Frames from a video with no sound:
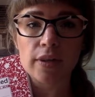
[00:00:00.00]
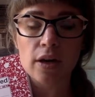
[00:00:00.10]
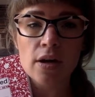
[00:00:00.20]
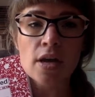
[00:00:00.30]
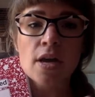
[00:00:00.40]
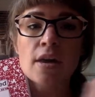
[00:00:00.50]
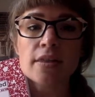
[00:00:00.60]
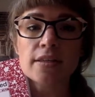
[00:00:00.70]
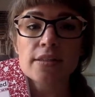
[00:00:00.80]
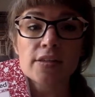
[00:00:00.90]
on there.
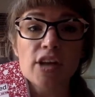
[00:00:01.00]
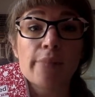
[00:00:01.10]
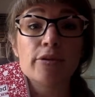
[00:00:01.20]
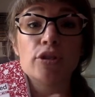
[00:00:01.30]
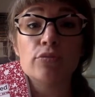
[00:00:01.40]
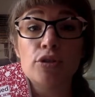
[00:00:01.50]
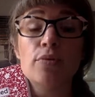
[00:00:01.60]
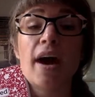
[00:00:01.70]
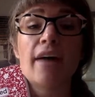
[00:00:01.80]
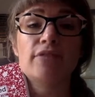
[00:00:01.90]
This is a chapter you
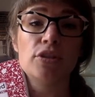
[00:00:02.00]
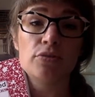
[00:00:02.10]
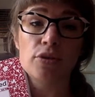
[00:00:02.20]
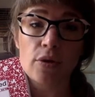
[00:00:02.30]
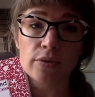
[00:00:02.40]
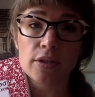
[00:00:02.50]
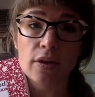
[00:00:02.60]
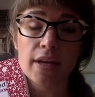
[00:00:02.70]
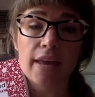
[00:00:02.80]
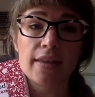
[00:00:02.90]
do have to do notes
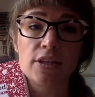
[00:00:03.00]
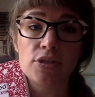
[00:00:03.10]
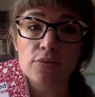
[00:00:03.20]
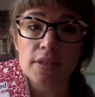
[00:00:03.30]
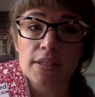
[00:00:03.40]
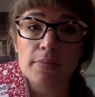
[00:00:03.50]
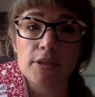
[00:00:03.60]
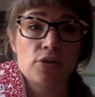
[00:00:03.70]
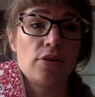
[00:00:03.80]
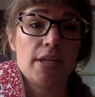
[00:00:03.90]
on, and they do need to be
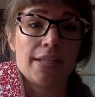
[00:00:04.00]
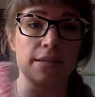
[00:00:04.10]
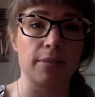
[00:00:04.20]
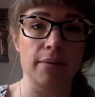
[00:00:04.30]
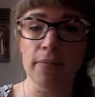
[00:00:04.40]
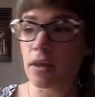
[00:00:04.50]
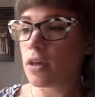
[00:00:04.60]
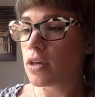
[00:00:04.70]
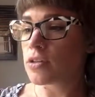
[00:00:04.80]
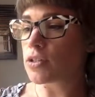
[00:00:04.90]
turned in to me.
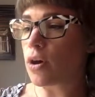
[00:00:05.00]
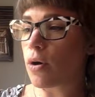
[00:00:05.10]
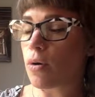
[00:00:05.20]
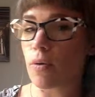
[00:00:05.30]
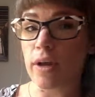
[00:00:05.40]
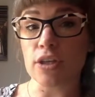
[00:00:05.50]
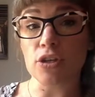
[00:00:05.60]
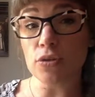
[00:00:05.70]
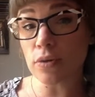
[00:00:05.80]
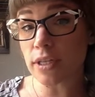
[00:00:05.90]
So
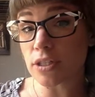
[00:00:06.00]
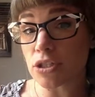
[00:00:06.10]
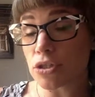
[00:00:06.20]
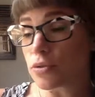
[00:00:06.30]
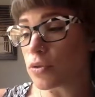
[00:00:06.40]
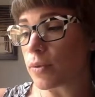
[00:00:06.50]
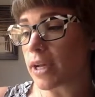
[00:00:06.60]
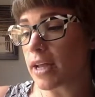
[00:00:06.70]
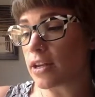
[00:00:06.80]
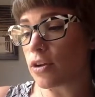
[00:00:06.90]
you get to choose what
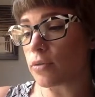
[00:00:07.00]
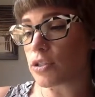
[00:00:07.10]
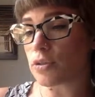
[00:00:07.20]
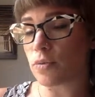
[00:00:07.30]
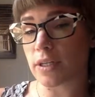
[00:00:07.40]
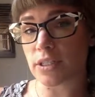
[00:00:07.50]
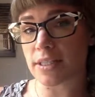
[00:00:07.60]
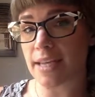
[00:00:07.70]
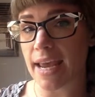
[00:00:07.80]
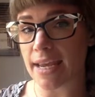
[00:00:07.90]
kind of notes you want
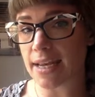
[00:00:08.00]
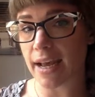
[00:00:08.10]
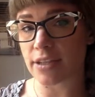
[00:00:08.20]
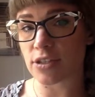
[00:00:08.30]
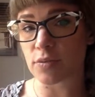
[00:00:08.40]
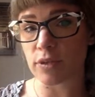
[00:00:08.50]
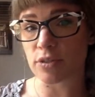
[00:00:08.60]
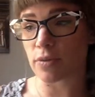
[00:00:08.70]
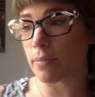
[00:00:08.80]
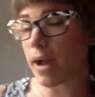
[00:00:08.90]
to take. I just want
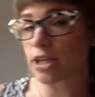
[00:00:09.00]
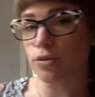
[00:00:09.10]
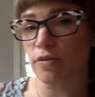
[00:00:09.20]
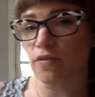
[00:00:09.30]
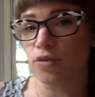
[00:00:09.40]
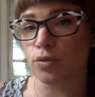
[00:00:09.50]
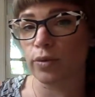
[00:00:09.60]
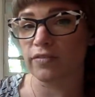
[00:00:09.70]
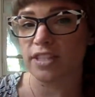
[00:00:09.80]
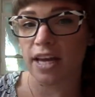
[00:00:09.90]
to remind you of a few
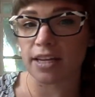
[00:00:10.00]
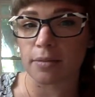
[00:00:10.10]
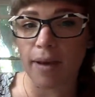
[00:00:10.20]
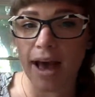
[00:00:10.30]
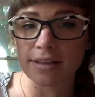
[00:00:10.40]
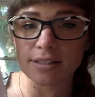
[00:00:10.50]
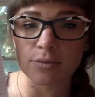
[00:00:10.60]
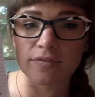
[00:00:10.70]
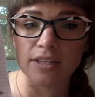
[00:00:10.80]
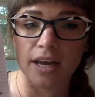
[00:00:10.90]
we've done in the past. So
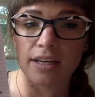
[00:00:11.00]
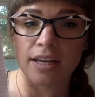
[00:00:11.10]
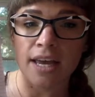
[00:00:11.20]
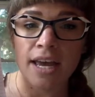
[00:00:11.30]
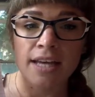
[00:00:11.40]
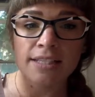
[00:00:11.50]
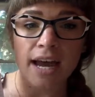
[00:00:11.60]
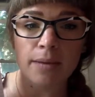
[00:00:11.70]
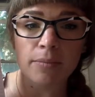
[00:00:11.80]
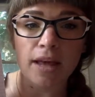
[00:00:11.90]
we've done
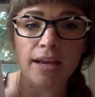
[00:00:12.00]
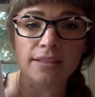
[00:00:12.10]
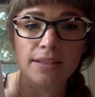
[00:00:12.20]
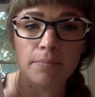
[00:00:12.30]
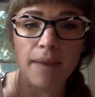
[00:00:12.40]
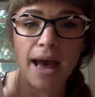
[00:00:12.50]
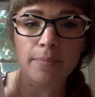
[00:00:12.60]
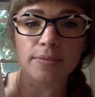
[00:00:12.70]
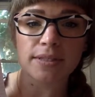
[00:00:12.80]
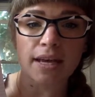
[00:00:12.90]
timelines and
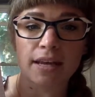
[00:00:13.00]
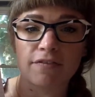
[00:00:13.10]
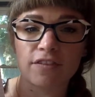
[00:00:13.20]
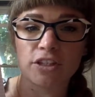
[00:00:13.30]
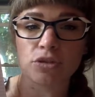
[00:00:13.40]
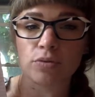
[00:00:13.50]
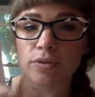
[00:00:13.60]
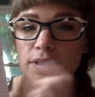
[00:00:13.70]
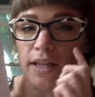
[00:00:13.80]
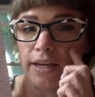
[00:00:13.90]
maps and
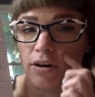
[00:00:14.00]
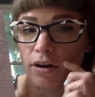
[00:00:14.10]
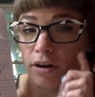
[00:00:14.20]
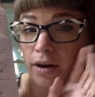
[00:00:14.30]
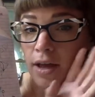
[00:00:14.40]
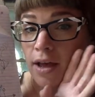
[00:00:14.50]
visuals, like our